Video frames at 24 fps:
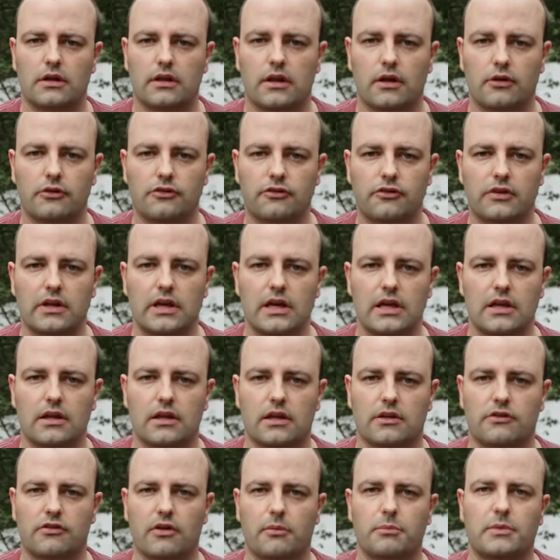see
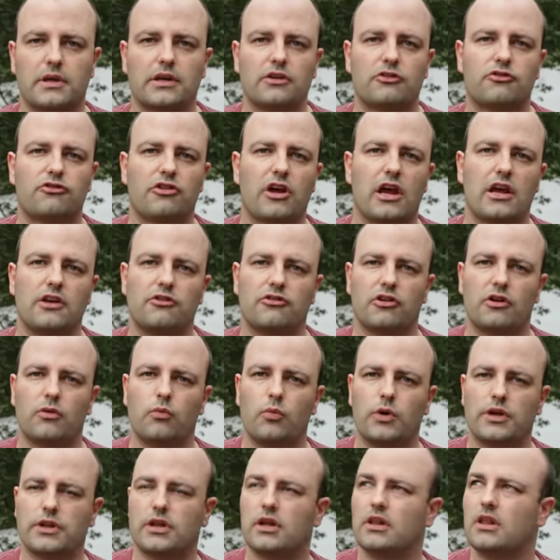that something's changing
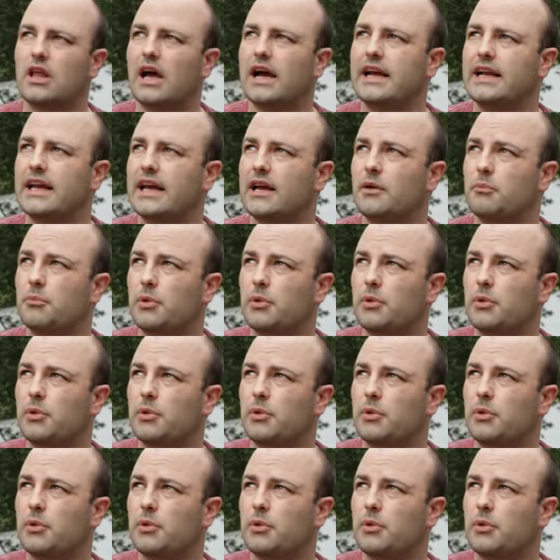with the lighting.